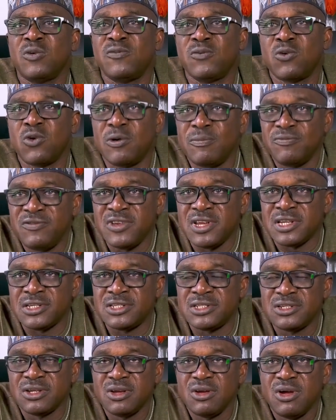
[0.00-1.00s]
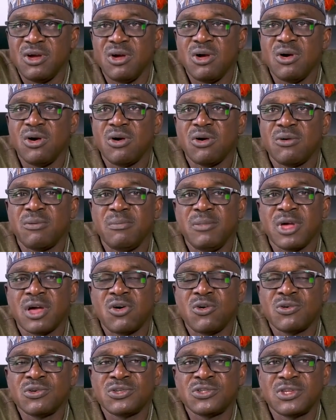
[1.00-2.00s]
conflict.
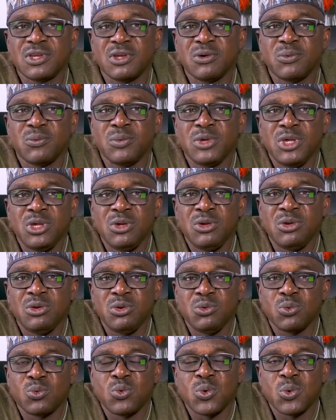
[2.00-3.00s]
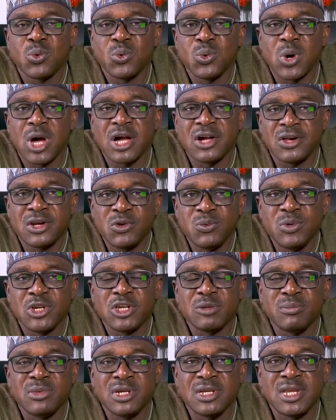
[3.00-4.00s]
Because you will agree with
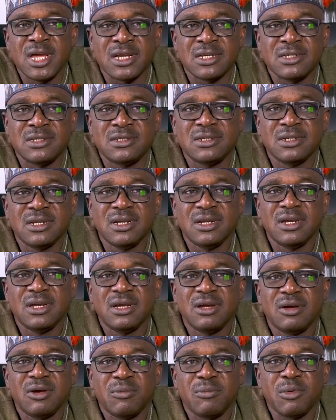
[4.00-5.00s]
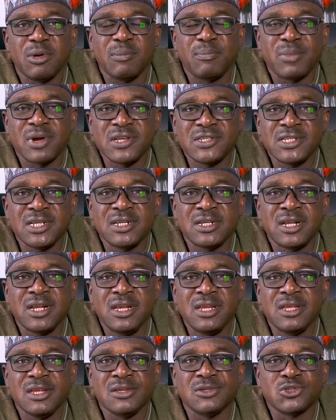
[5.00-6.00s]
me that
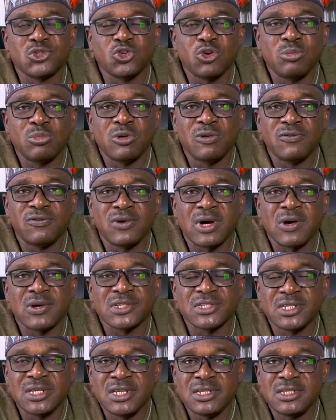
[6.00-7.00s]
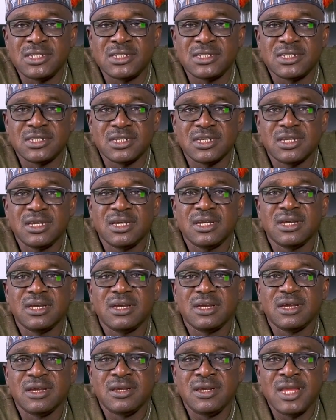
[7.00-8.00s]
presently in some of our states
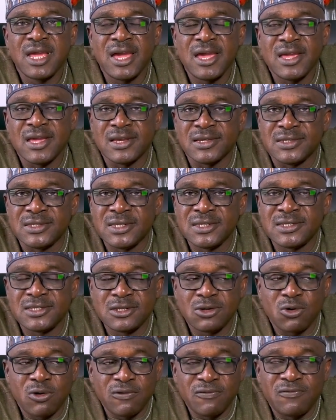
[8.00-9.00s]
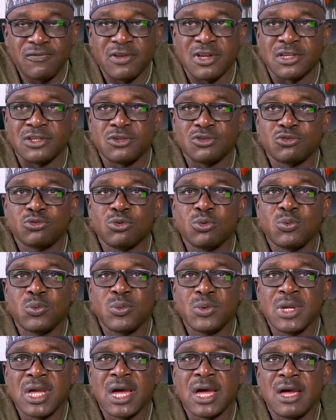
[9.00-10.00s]
there exists conflict. So
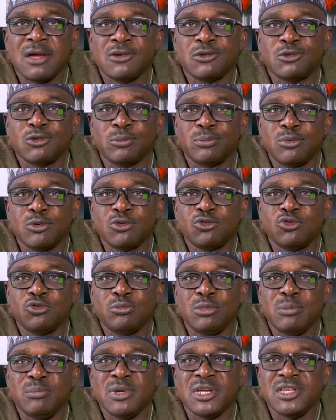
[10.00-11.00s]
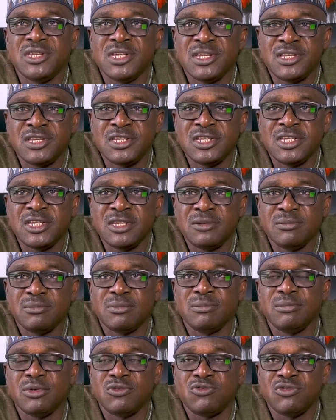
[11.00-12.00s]
we are supposed to be mediating
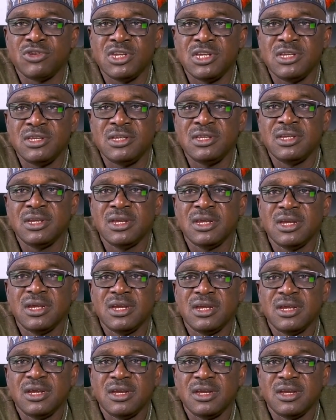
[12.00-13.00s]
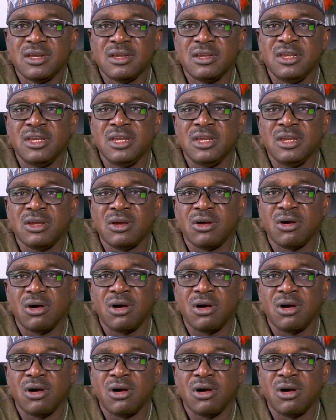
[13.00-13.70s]
between the